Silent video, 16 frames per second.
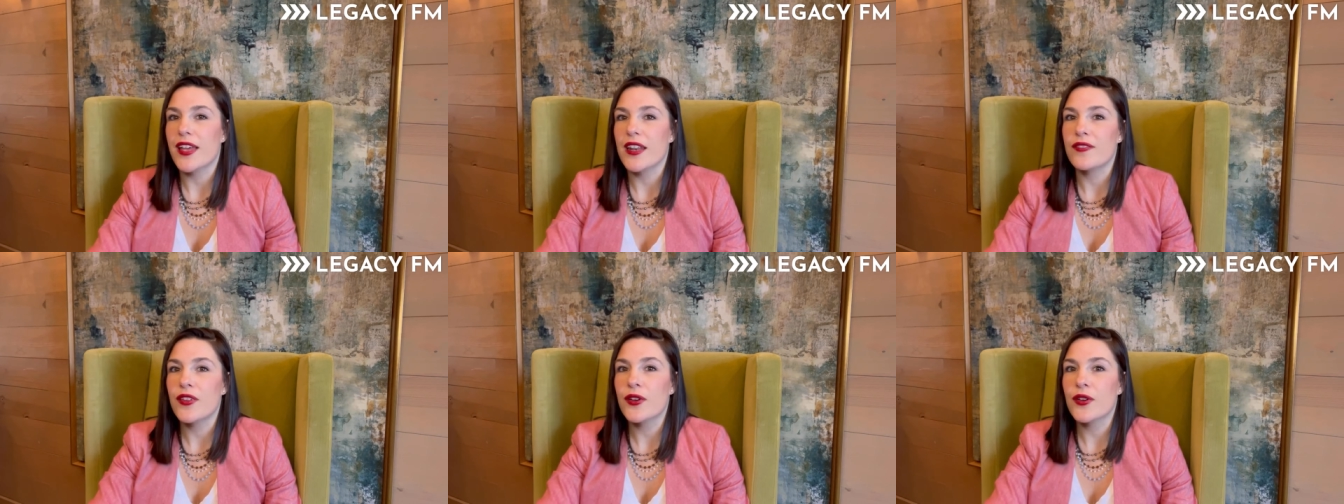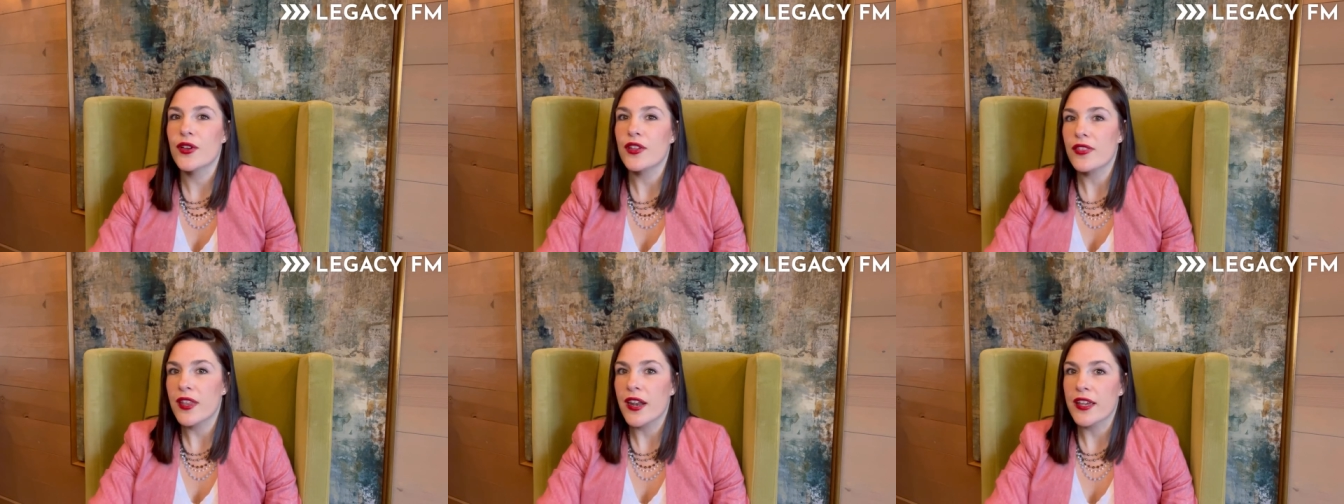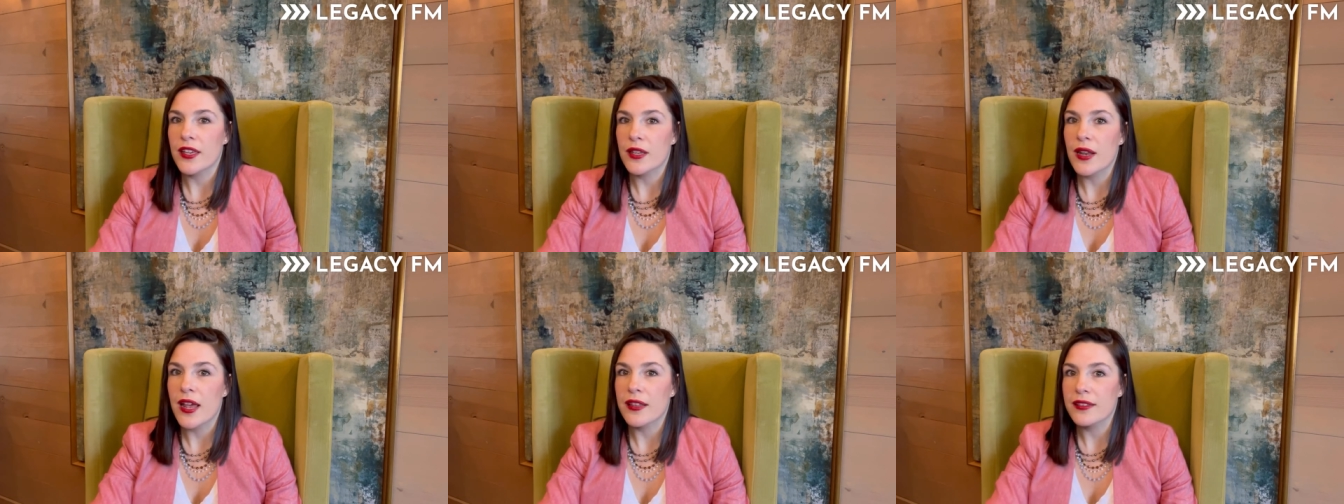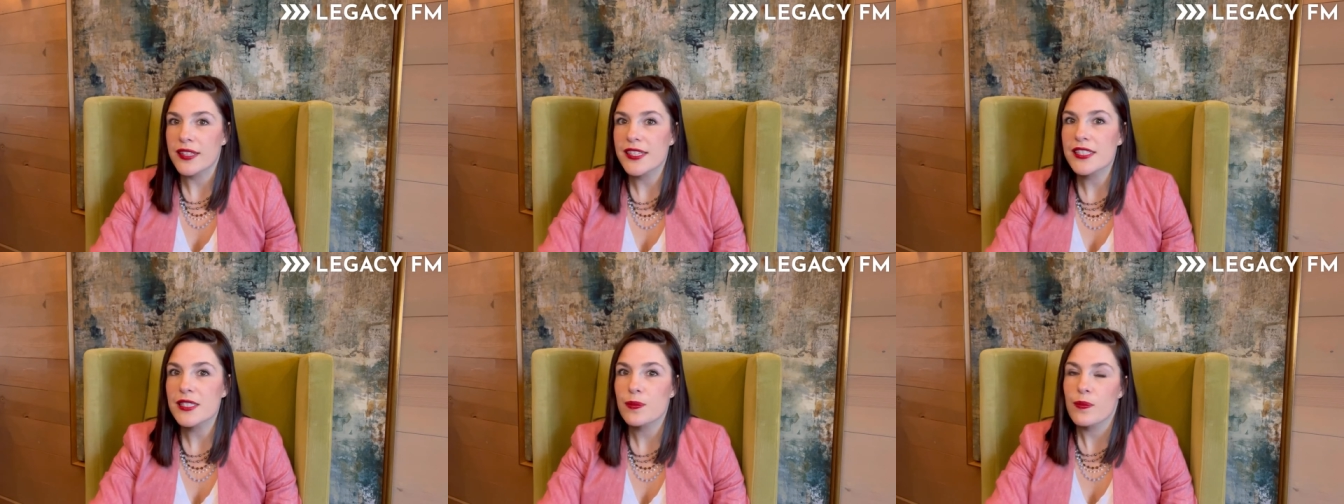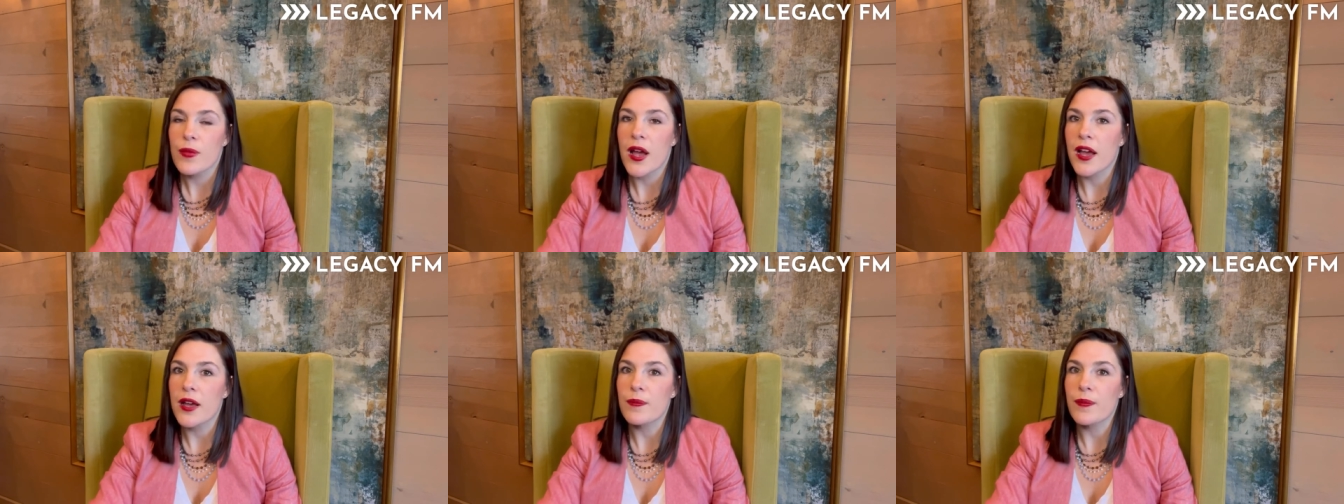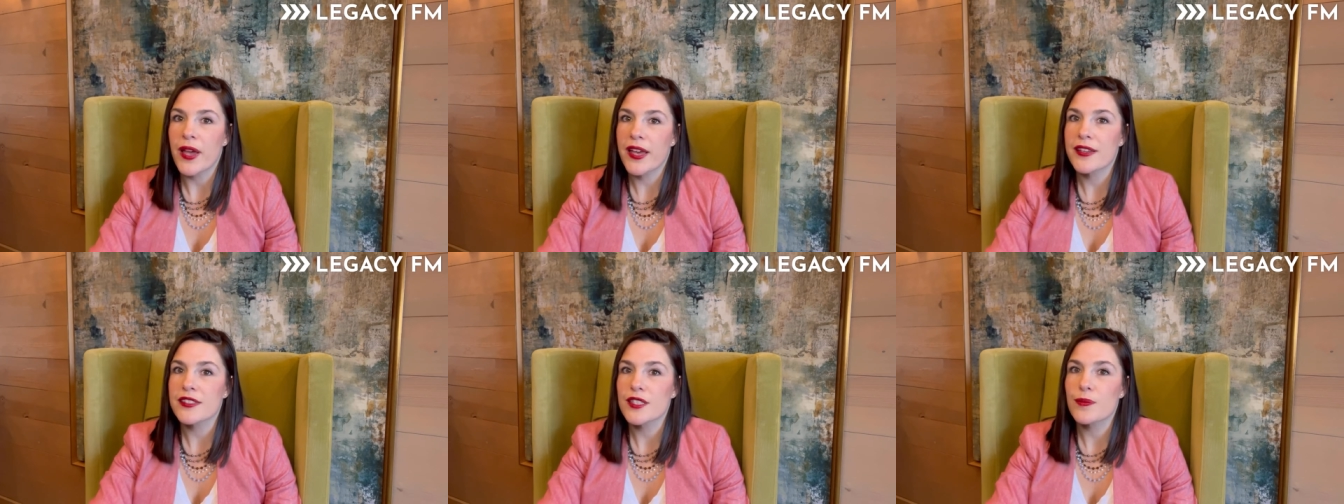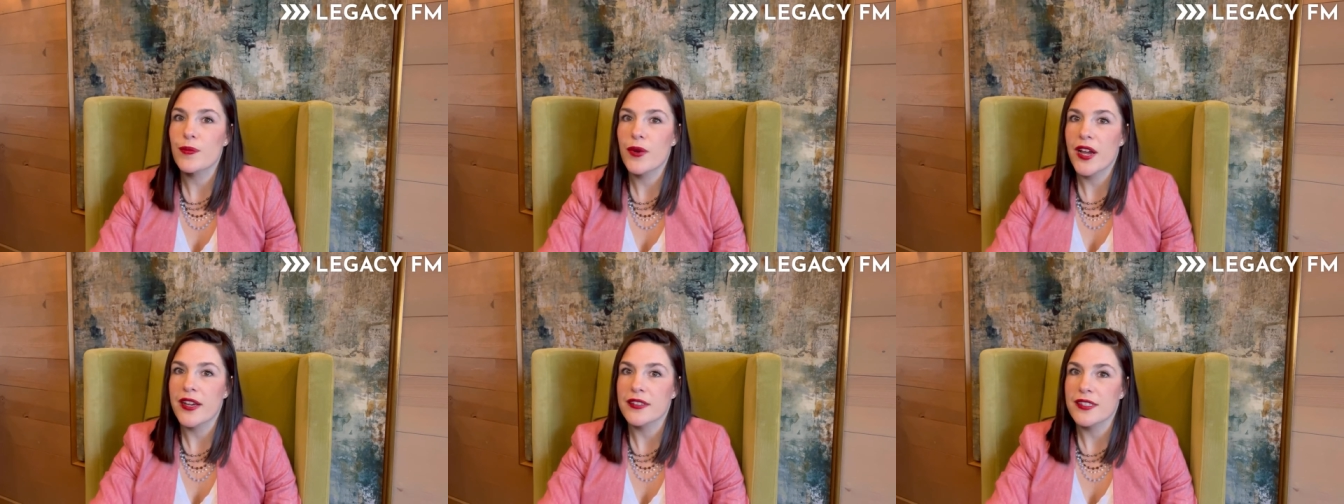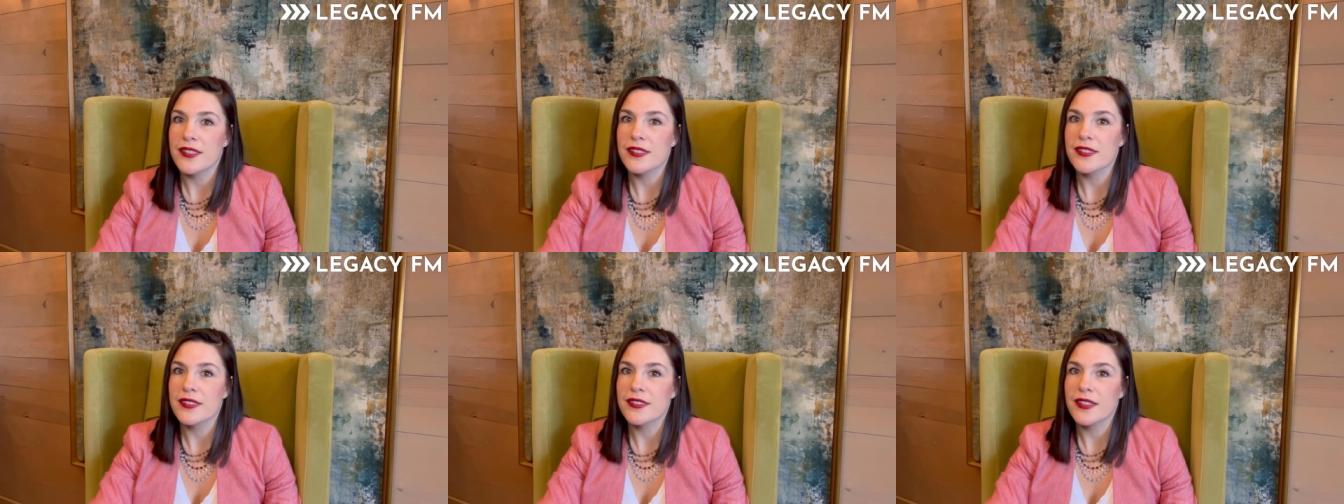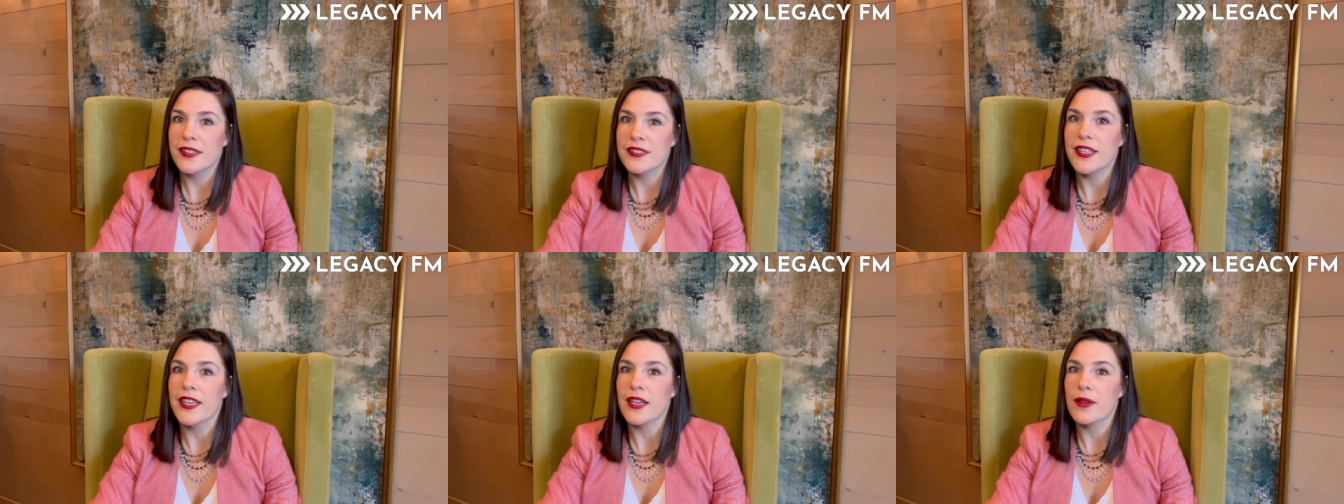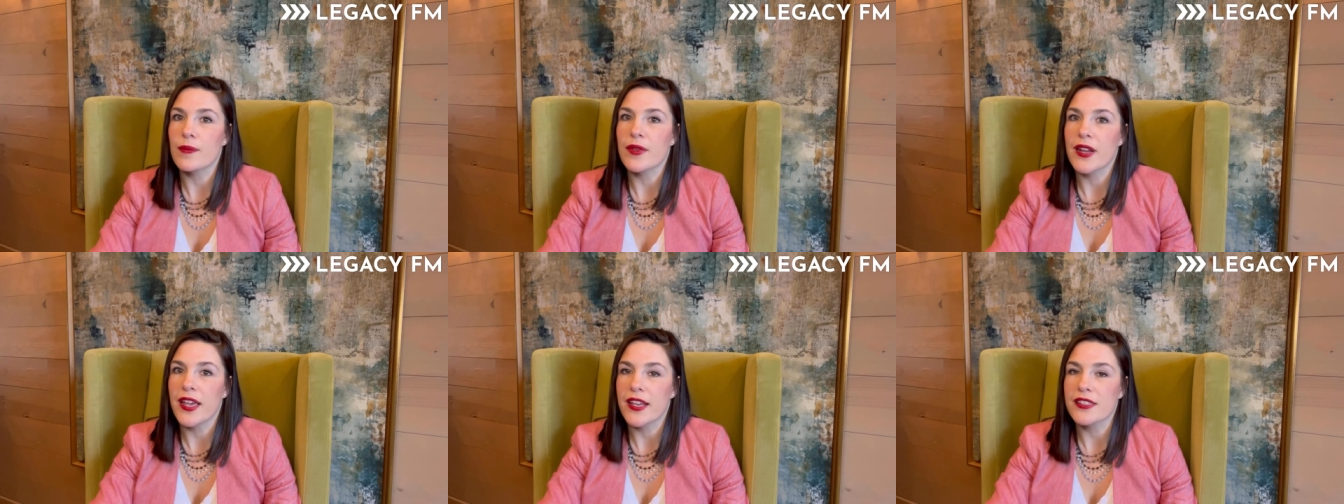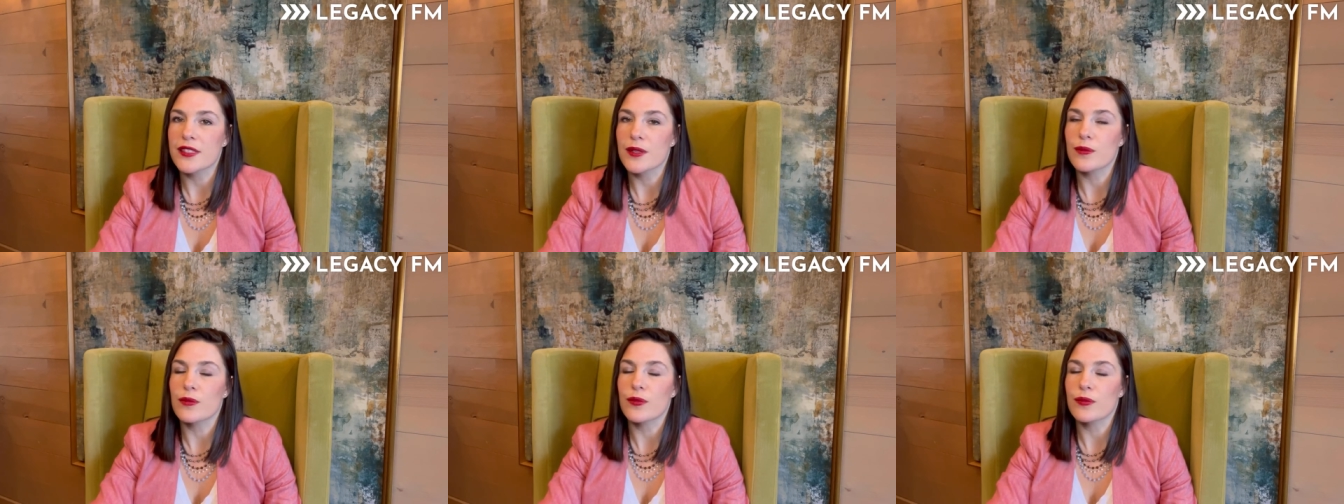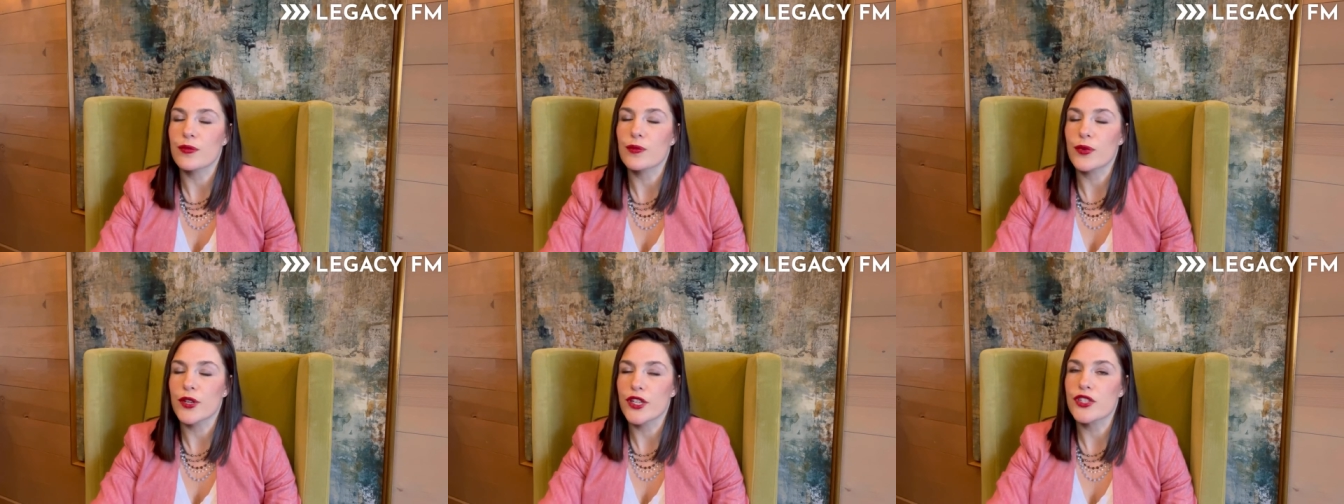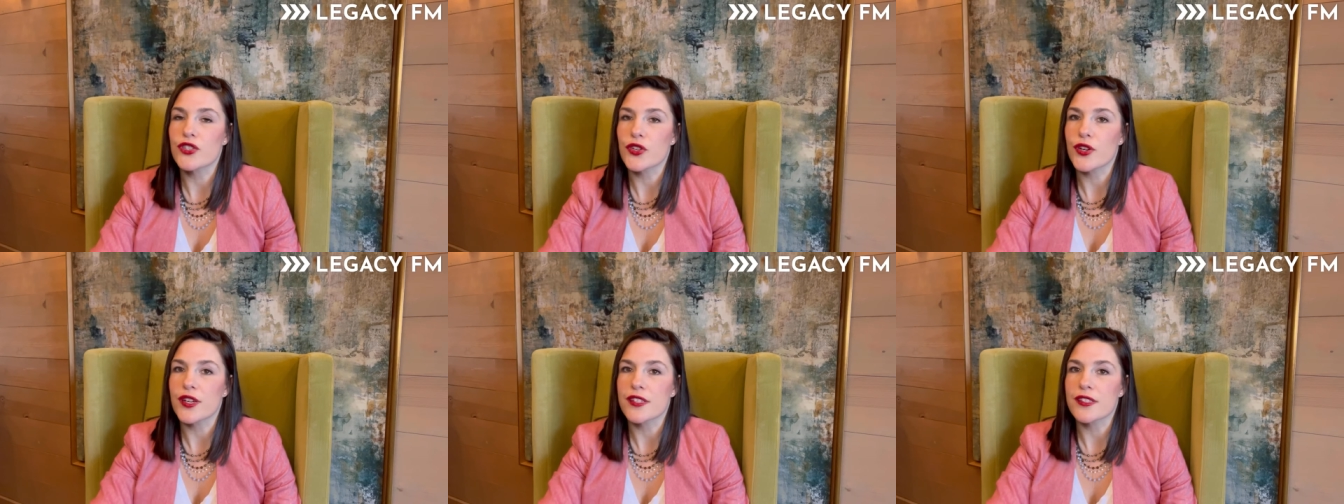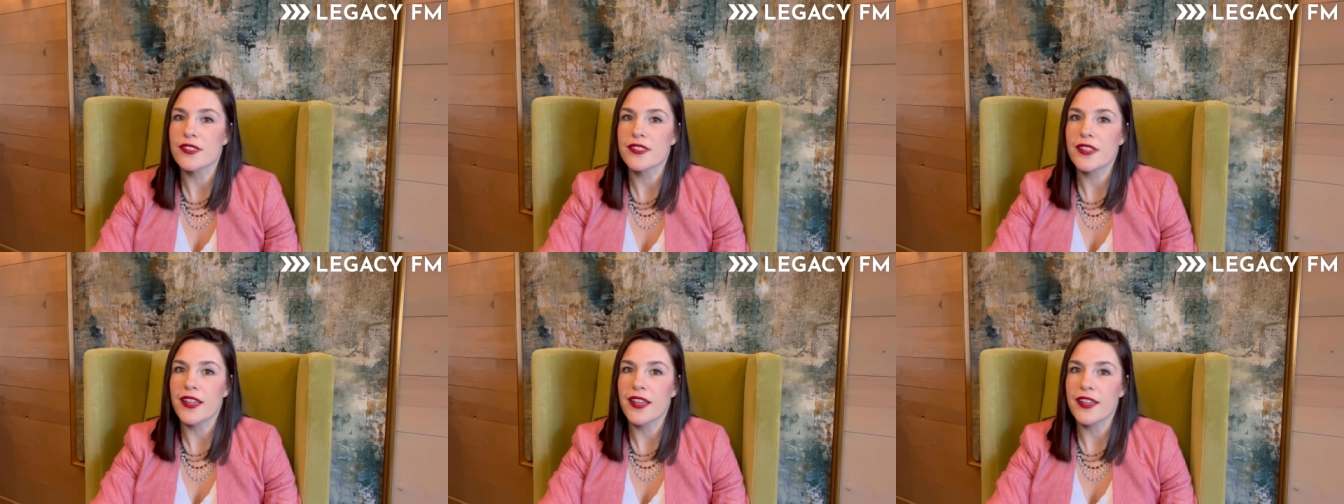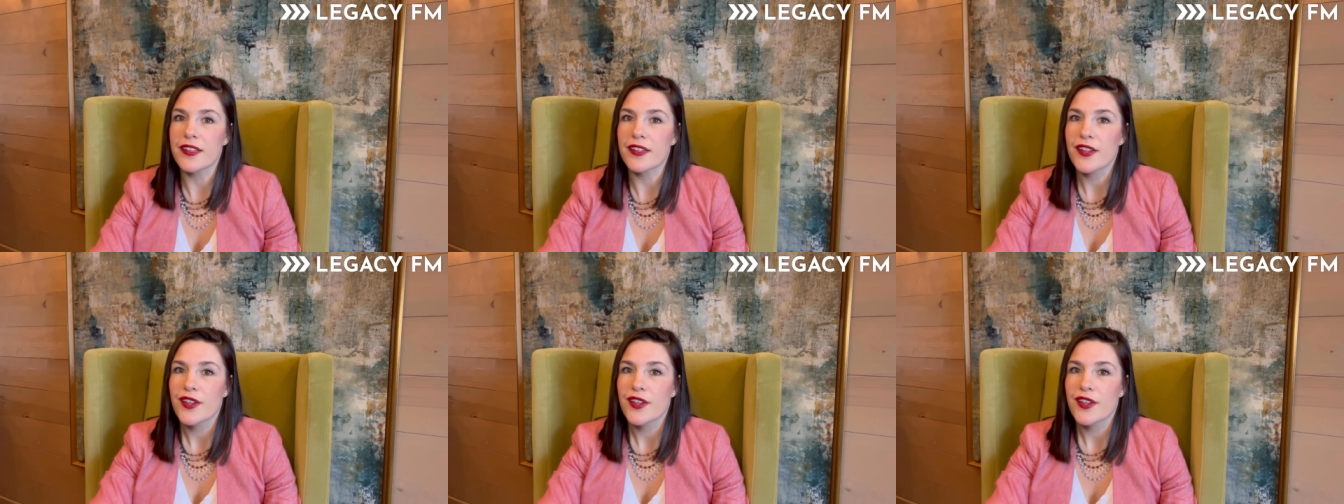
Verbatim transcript: I felt good that I could at least uh, pass the practice exam, and I had some reassurance that